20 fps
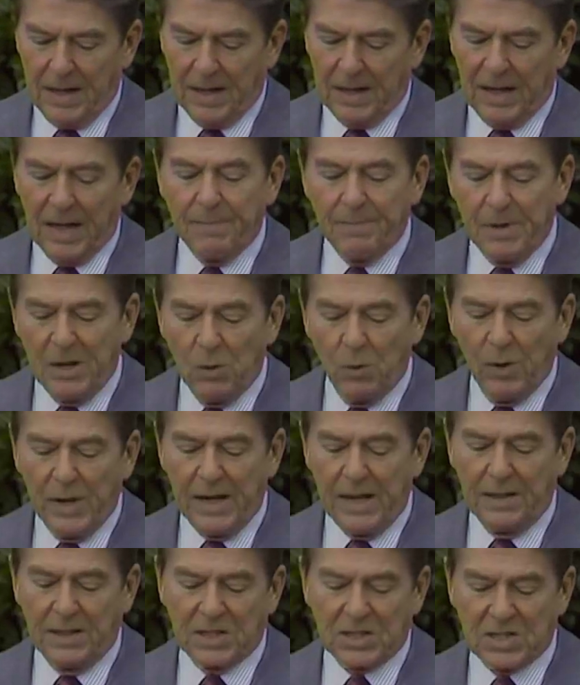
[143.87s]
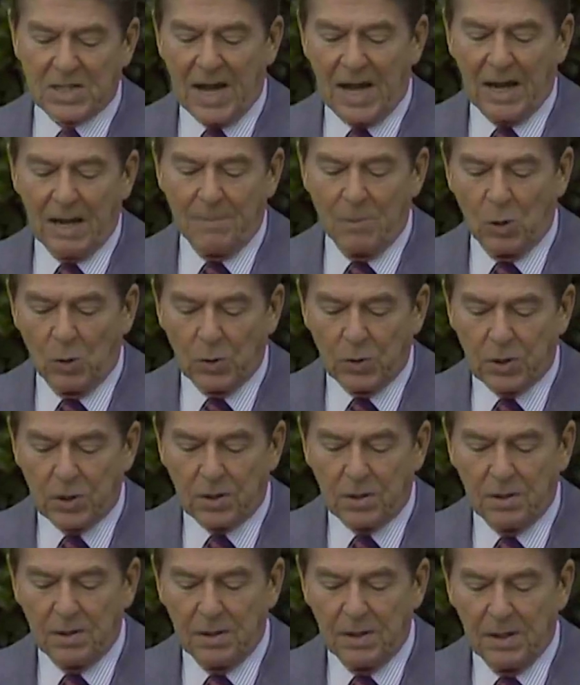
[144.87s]
Let me read the solemn
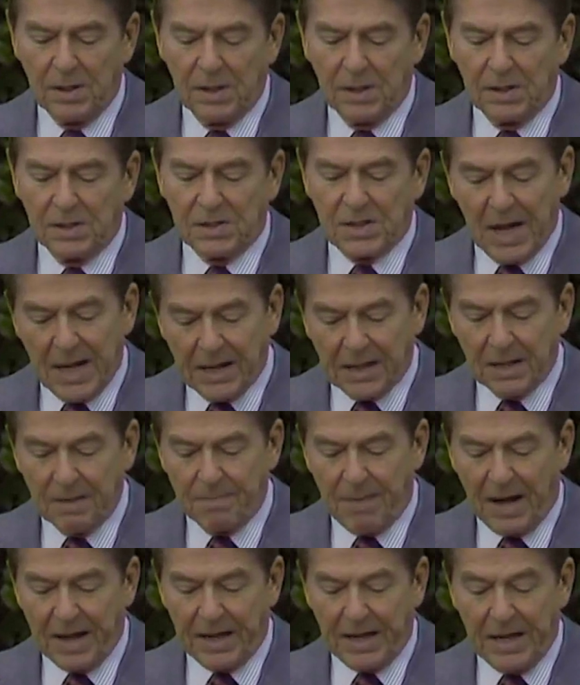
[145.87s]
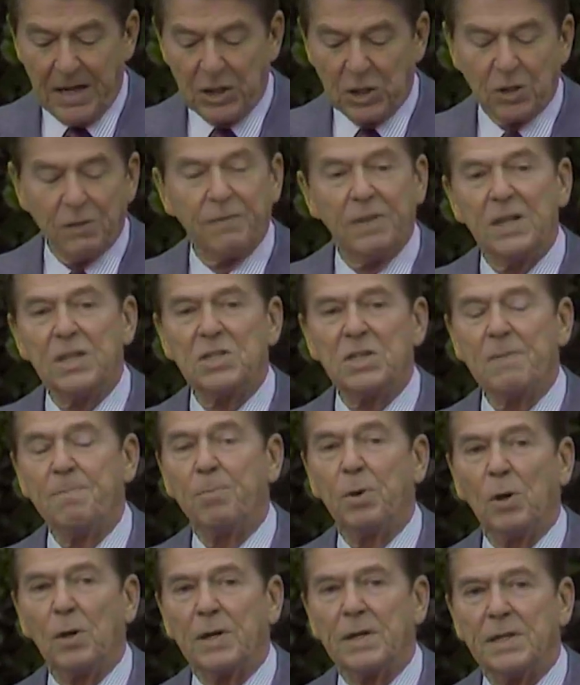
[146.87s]
oath taken by each of these
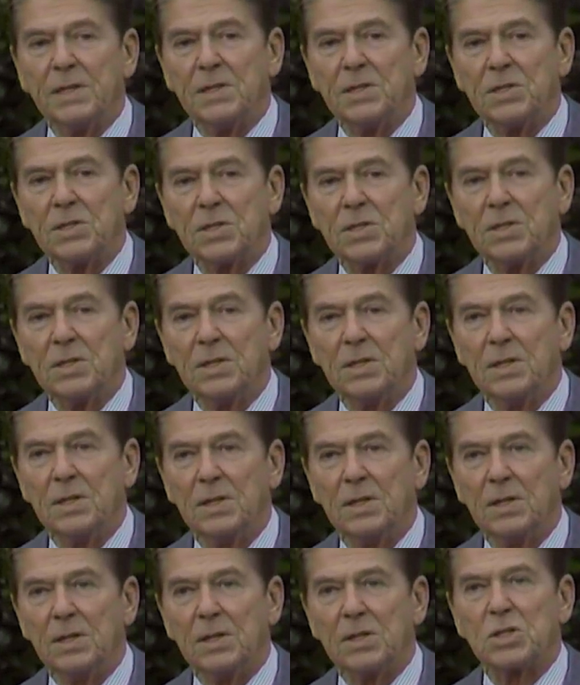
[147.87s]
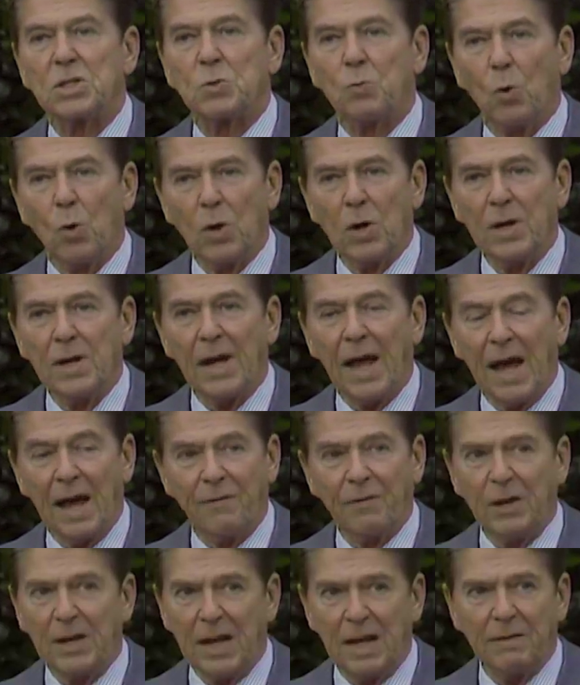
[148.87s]
employees, the sworn
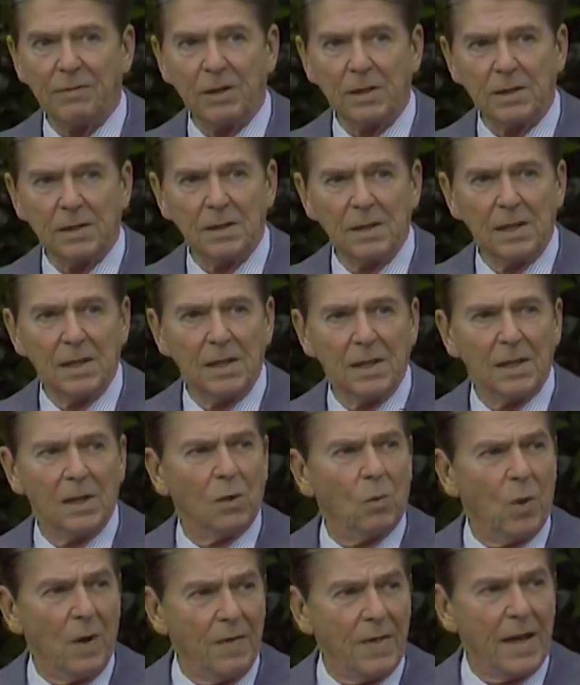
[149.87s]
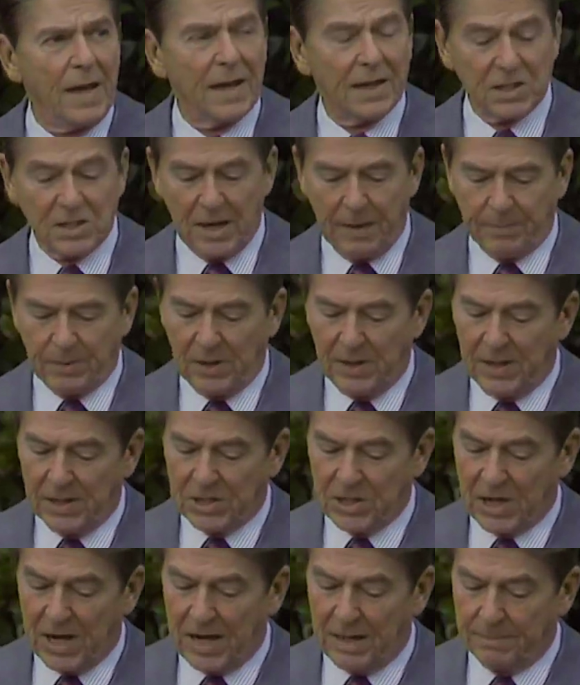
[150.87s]
affidavit when they accepted their
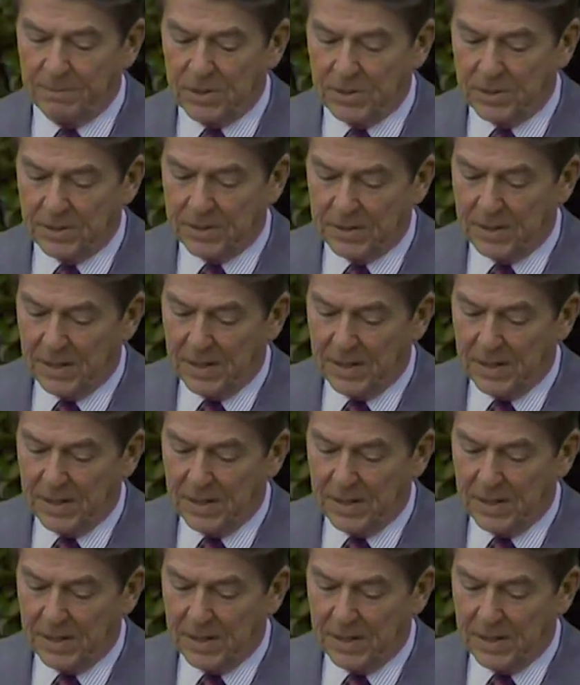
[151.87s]
jobs.